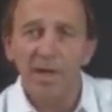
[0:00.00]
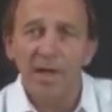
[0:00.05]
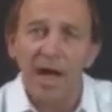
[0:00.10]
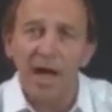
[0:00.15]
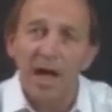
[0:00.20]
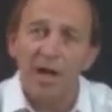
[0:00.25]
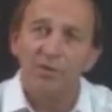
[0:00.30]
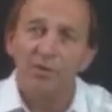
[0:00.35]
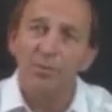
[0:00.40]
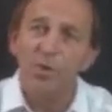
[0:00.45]

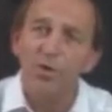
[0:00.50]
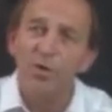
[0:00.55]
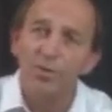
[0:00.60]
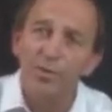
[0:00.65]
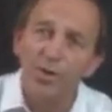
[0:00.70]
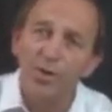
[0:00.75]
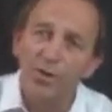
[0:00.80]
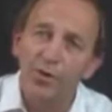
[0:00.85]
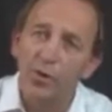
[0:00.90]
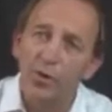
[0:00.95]
As
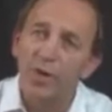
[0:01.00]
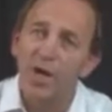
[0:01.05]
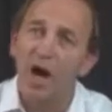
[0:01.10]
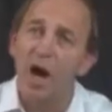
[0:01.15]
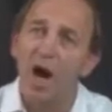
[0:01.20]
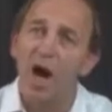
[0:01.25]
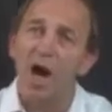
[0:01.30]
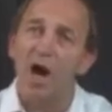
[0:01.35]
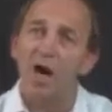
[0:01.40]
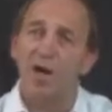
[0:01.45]
movement through an
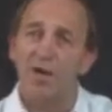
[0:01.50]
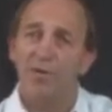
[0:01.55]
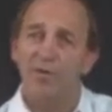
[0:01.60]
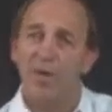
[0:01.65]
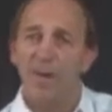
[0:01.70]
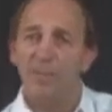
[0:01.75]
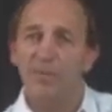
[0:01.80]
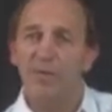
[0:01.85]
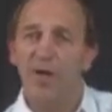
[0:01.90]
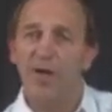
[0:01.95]
arc of
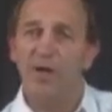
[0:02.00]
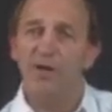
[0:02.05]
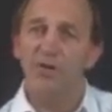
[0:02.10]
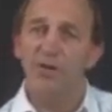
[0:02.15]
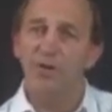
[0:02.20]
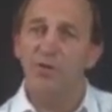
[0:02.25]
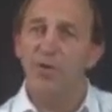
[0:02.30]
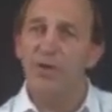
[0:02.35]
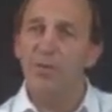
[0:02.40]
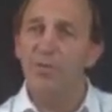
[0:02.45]

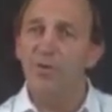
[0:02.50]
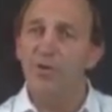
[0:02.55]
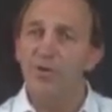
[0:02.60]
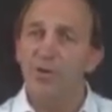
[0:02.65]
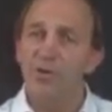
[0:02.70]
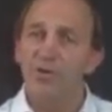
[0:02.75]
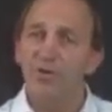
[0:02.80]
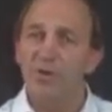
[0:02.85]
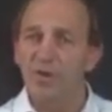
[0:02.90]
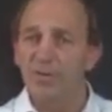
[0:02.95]
abduction
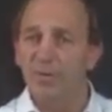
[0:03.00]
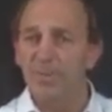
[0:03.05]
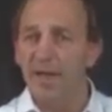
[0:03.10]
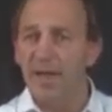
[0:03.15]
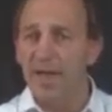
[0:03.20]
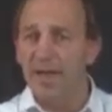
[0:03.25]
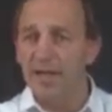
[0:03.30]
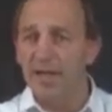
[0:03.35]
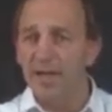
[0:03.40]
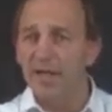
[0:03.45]
reproduces
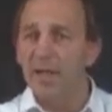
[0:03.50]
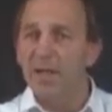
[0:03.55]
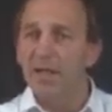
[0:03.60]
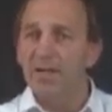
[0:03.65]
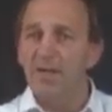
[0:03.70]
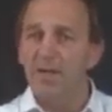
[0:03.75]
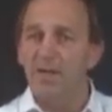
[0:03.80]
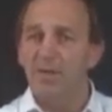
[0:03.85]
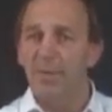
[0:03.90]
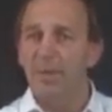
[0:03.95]
pain,
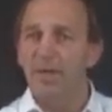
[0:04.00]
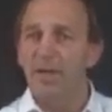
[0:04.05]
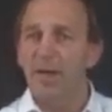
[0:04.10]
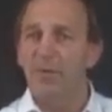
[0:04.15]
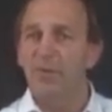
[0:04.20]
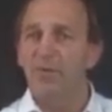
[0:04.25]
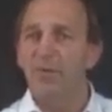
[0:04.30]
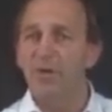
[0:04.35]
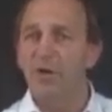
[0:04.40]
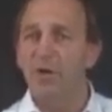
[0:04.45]
this
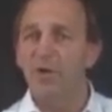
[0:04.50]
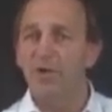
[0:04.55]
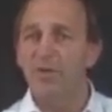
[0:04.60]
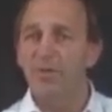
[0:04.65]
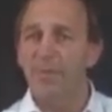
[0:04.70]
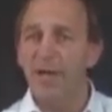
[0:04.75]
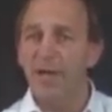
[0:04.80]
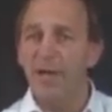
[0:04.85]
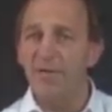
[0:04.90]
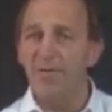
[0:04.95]
becomes known as
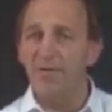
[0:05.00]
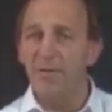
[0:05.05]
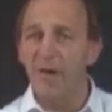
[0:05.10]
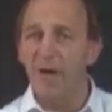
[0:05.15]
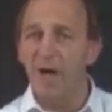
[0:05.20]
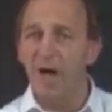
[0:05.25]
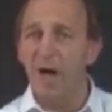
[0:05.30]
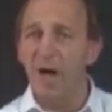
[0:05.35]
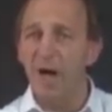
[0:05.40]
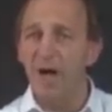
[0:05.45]
painful
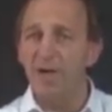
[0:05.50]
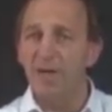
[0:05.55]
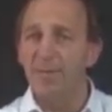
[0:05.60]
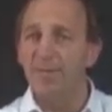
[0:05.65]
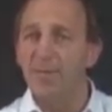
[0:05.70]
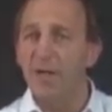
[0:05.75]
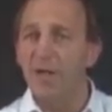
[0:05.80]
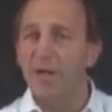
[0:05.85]
arc.